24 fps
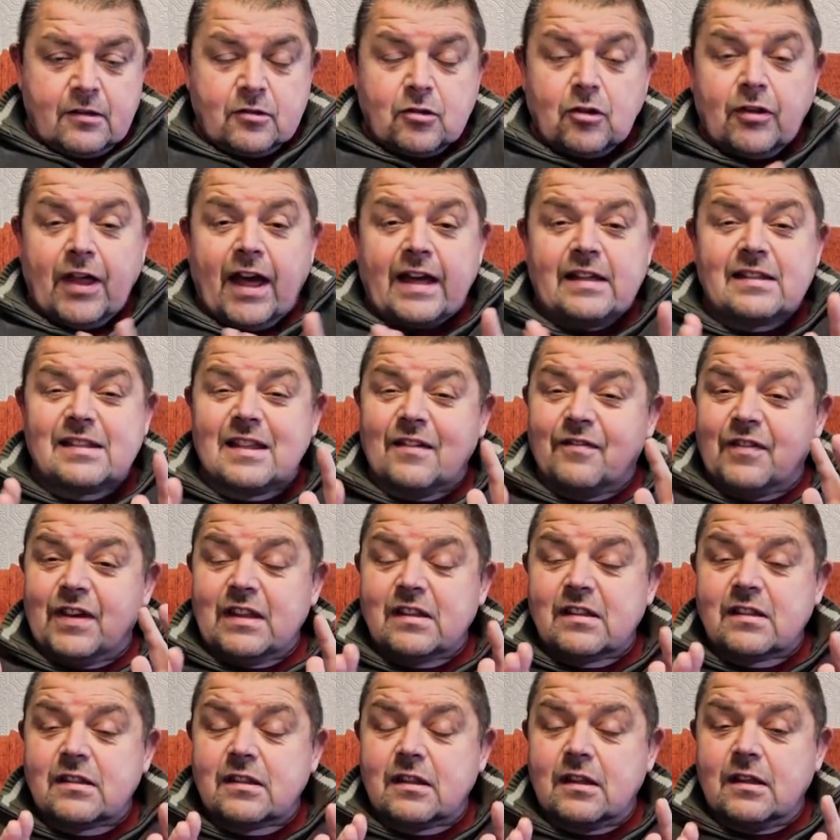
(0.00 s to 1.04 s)
So that's if
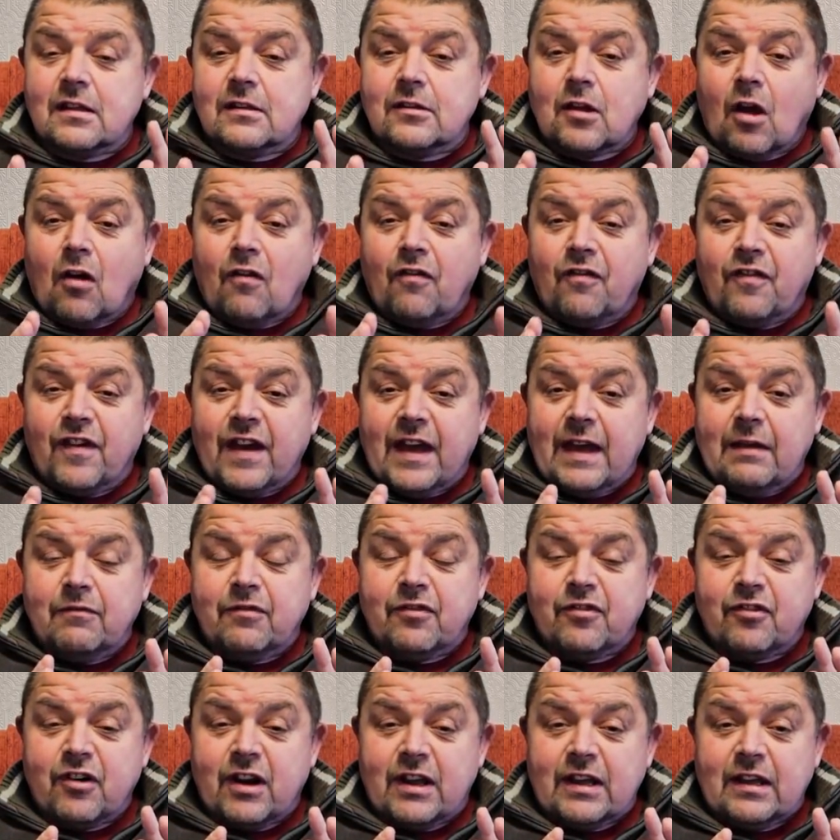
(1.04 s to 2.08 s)
it's not FAME
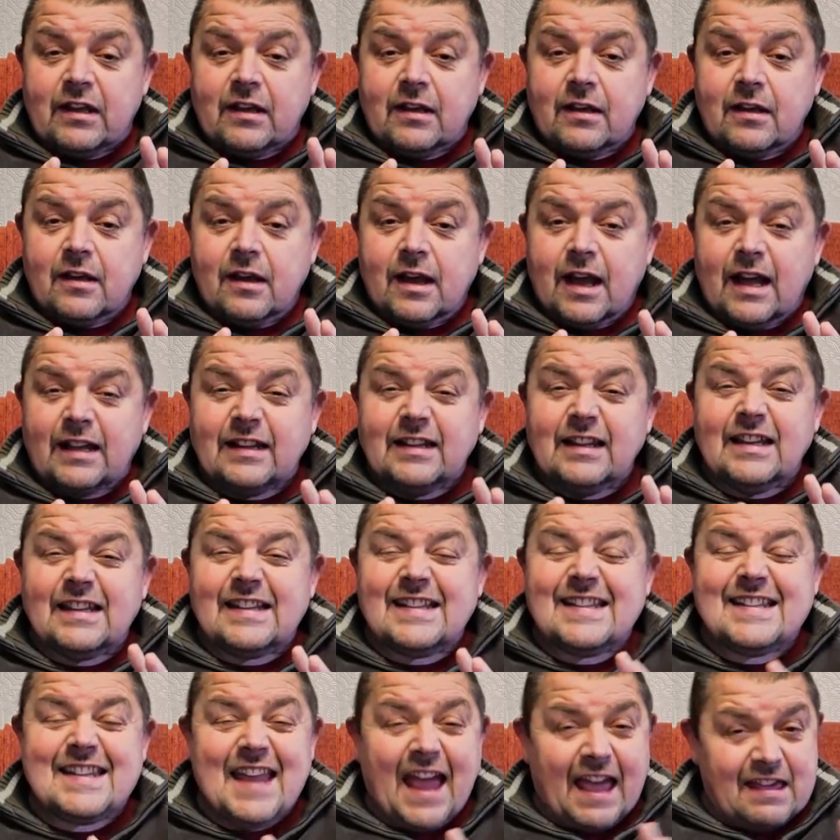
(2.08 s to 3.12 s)
free, and
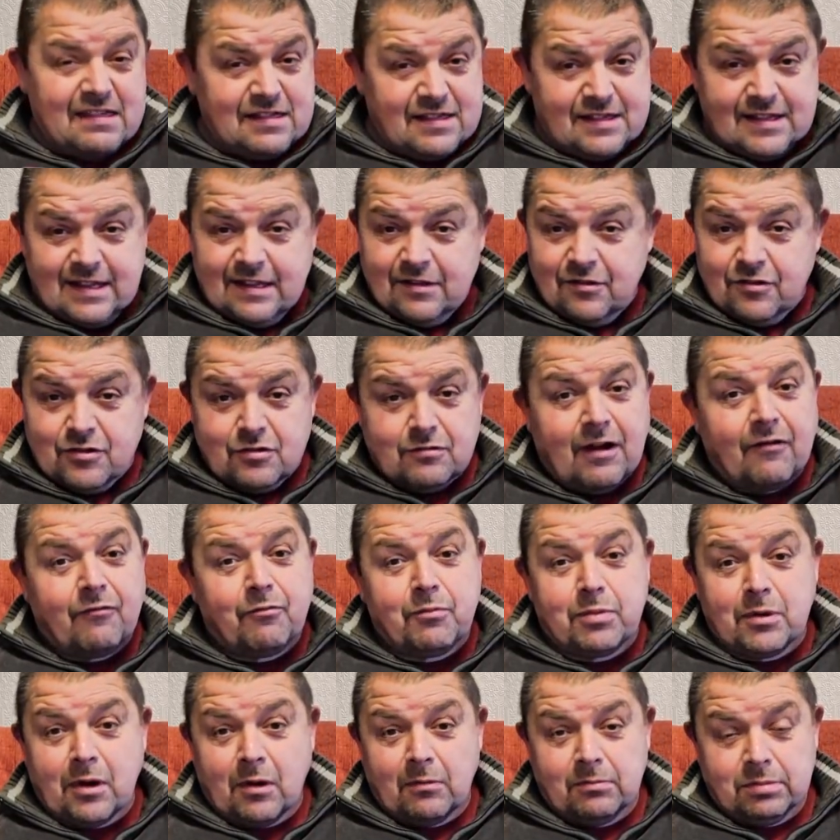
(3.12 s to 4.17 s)
you're destined to
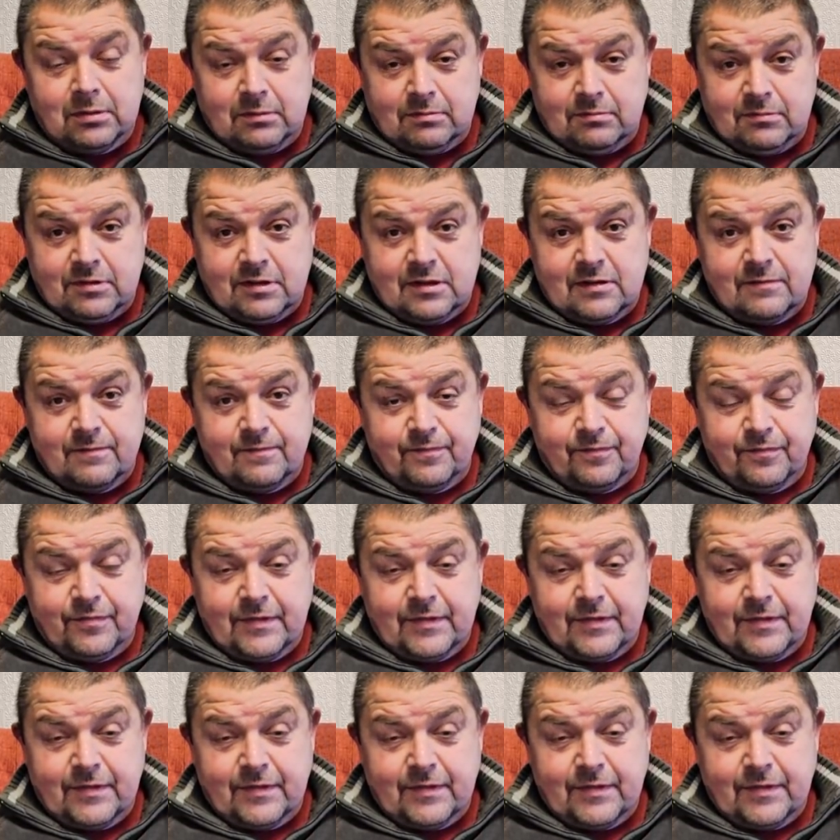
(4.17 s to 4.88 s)
have problems